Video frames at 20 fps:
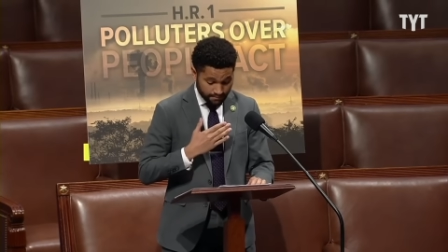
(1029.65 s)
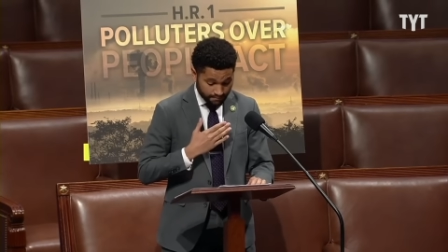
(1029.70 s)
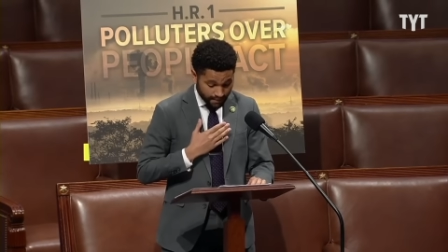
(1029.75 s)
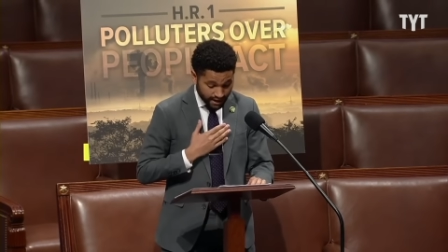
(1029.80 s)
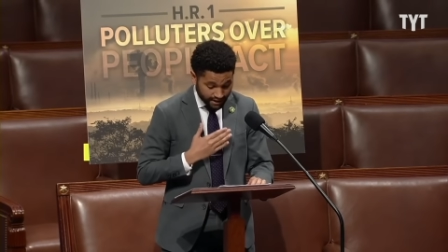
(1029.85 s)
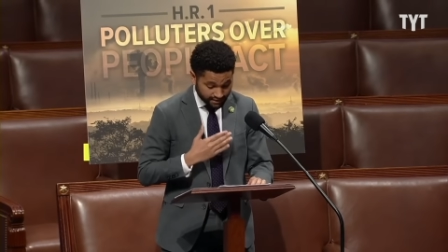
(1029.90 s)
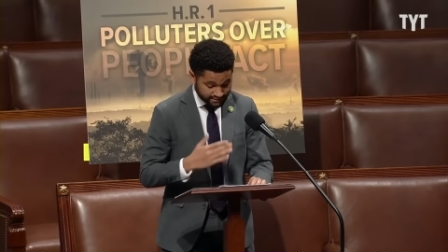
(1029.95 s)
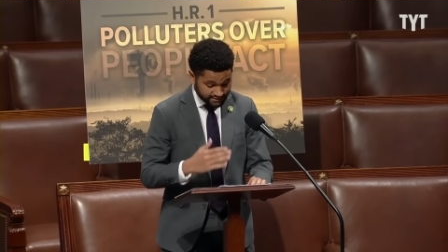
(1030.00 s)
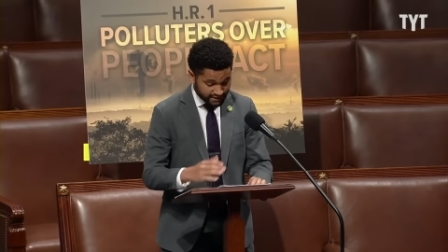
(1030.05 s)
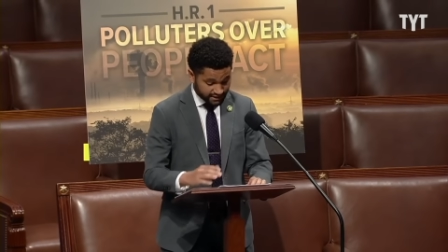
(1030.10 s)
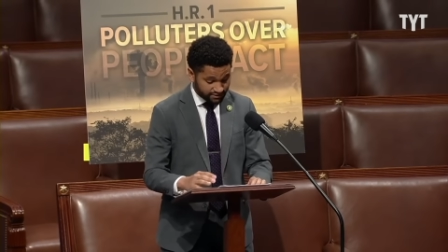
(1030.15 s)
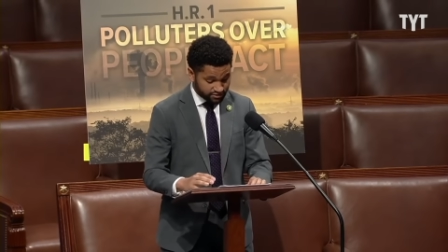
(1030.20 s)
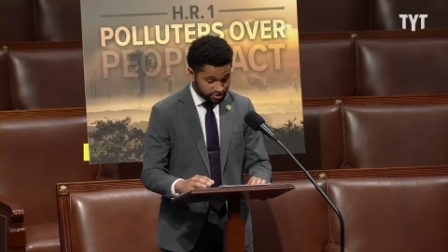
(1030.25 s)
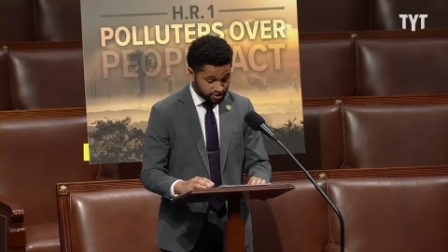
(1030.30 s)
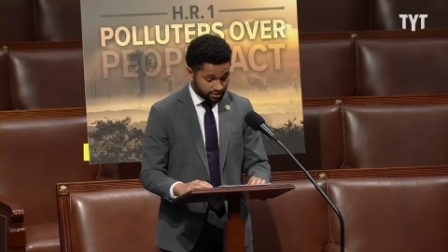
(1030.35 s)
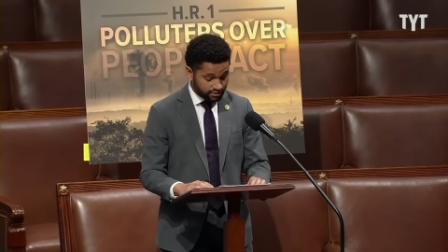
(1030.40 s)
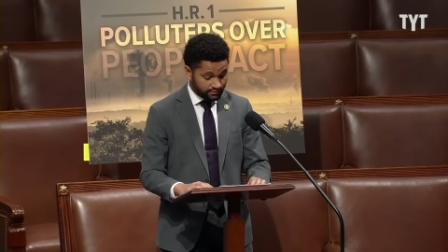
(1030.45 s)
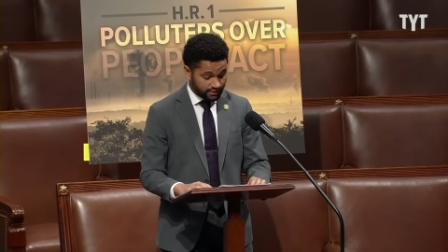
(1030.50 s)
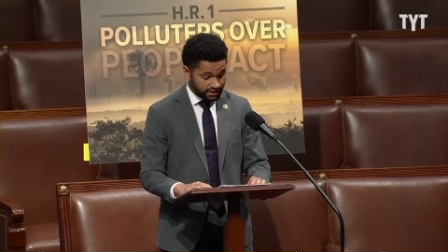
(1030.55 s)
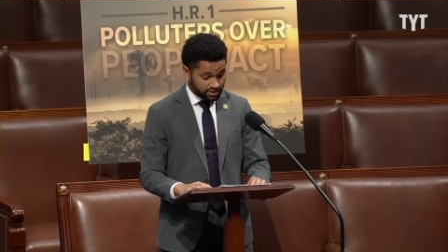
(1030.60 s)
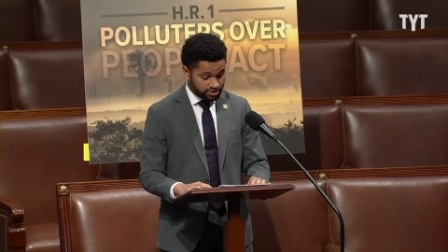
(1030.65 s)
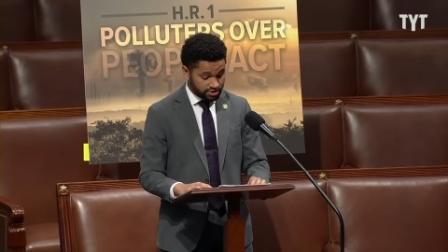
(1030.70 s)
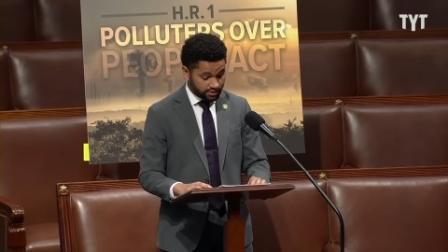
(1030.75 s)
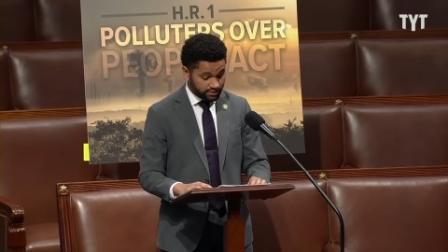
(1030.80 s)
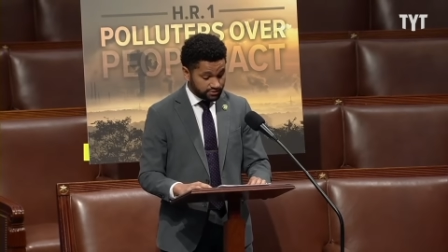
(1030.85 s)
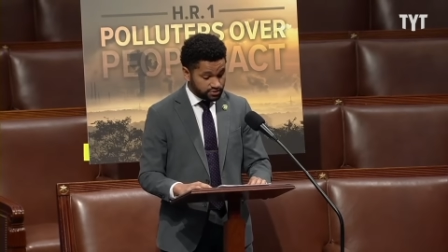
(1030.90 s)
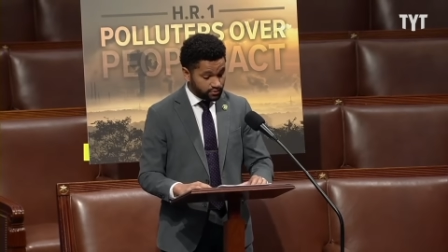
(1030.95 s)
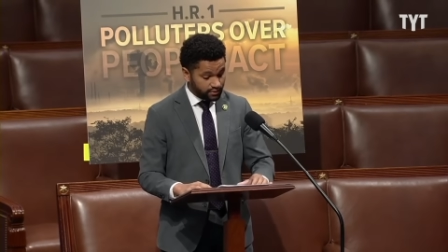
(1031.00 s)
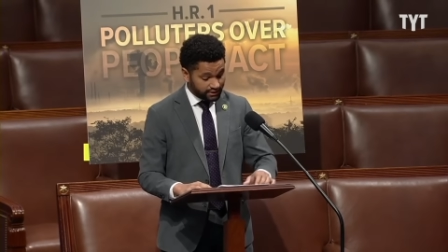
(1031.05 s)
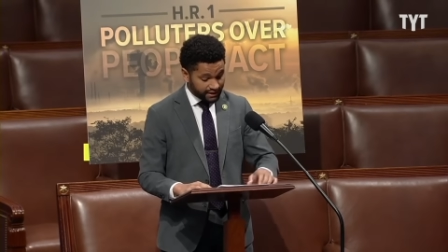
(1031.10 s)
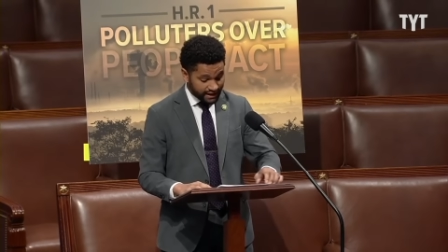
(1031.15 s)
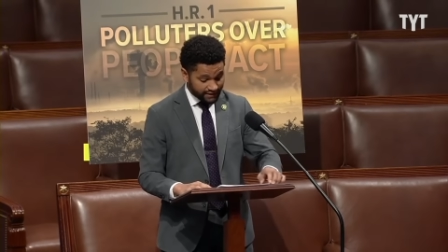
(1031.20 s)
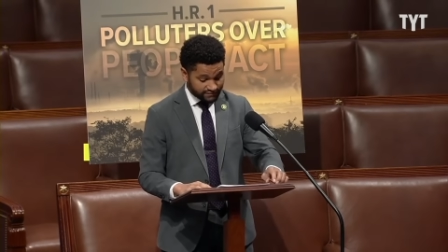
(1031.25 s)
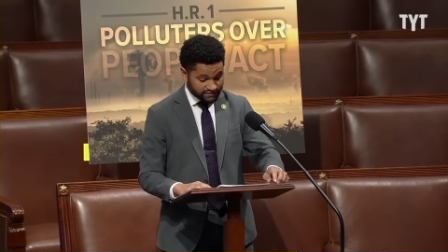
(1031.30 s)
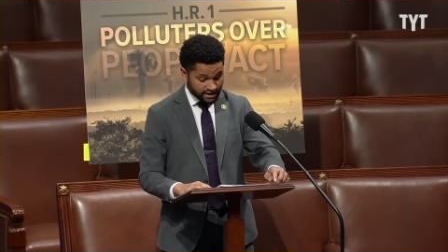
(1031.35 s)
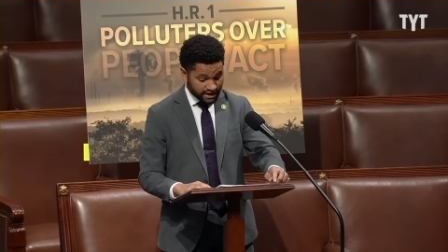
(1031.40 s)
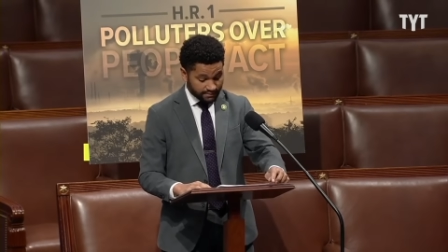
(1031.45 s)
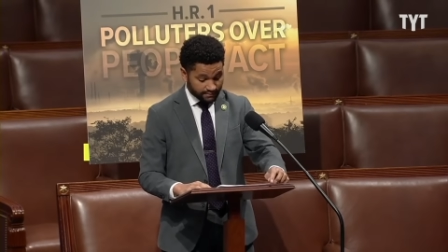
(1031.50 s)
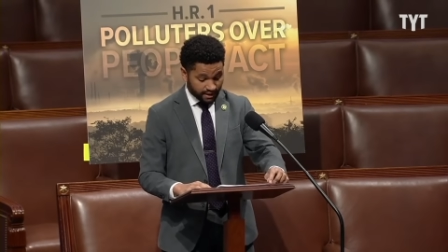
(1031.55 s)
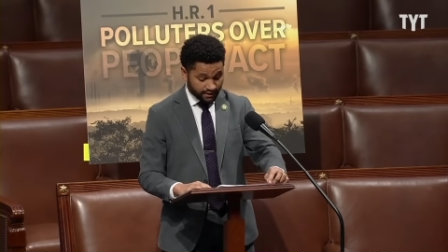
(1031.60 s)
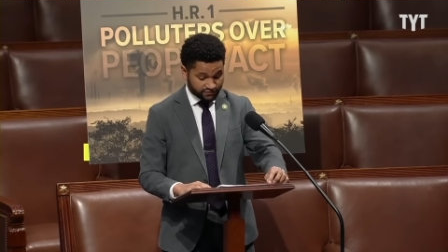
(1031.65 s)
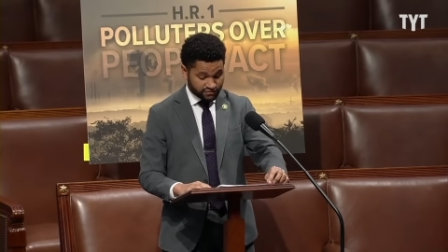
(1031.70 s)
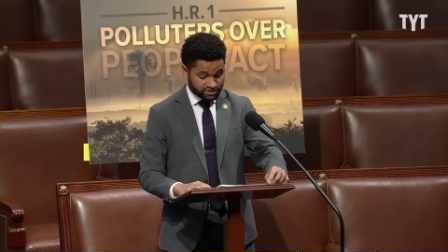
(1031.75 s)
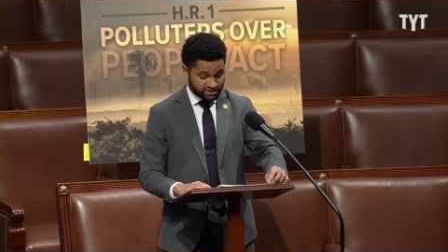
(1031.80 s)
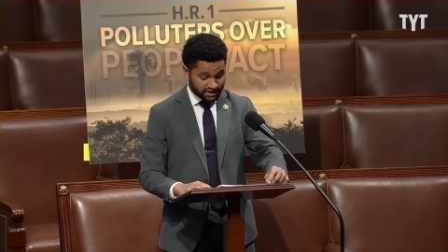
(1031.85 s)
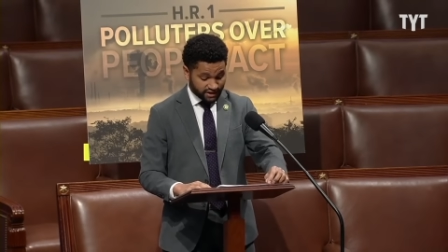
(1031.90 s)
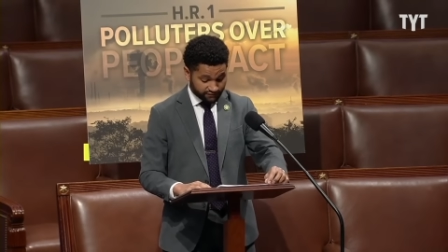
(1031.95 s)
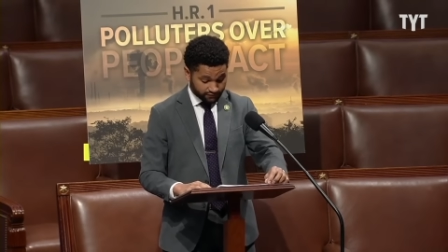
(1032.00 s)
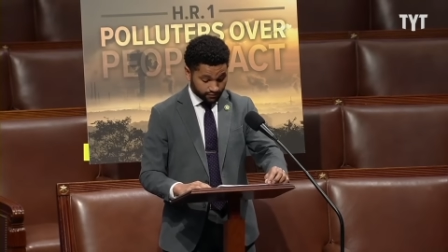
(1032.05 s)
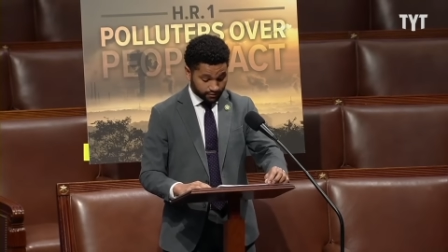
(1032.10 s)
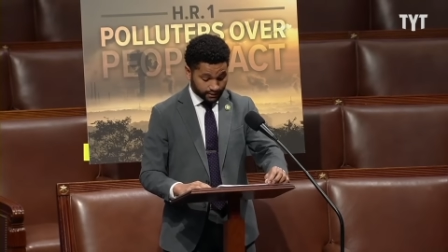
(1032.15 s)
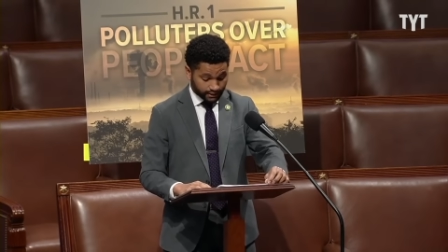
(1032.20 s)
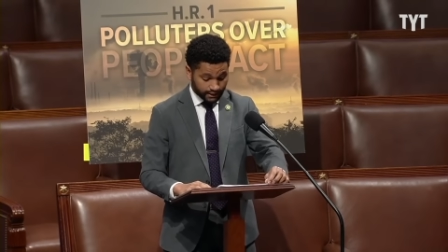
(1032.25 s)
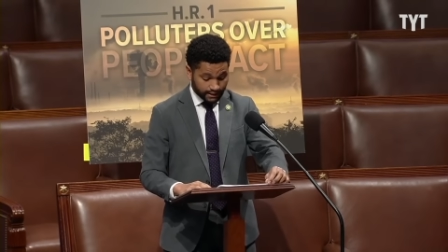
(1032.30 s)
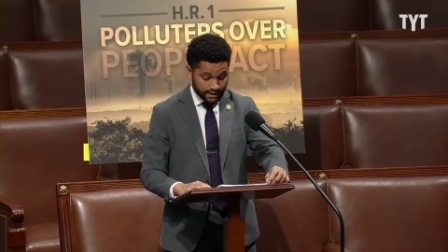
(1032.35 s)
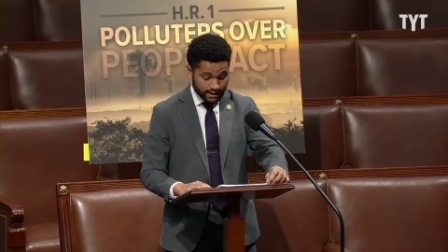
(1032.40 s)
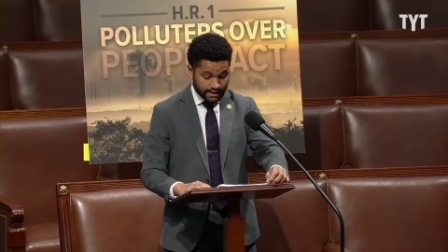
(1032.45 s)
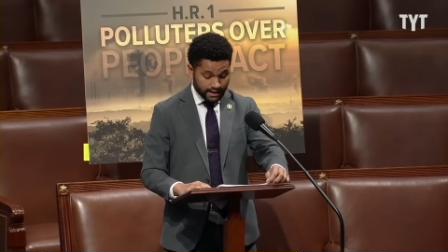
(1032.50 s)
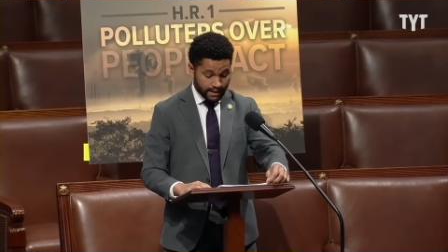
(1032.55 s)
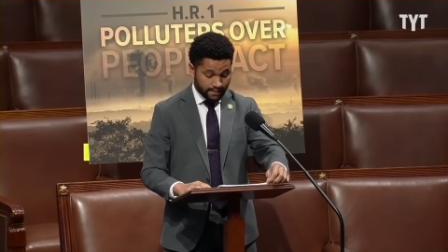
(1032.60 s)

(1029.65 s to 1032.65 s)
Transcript: my entire generation to a lifetime of suffering